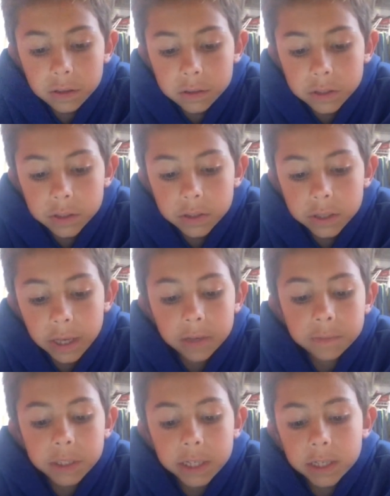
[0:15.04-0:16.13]

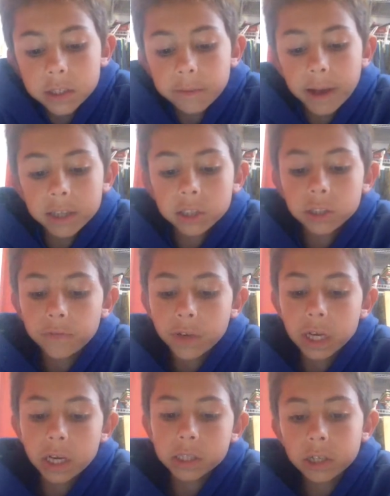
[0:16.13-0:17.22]
Sam said Sebastian's
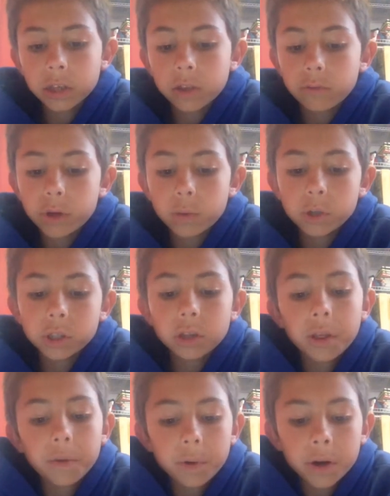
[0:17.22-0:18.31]
fingers are in the way, which
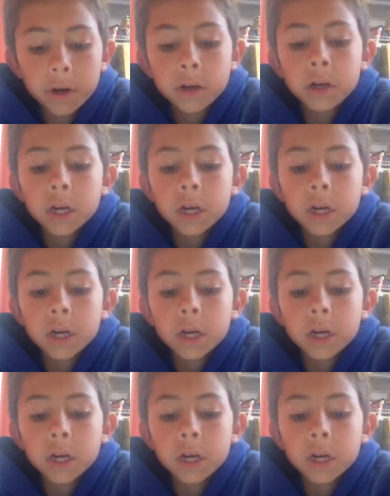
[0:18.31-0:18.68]
they were.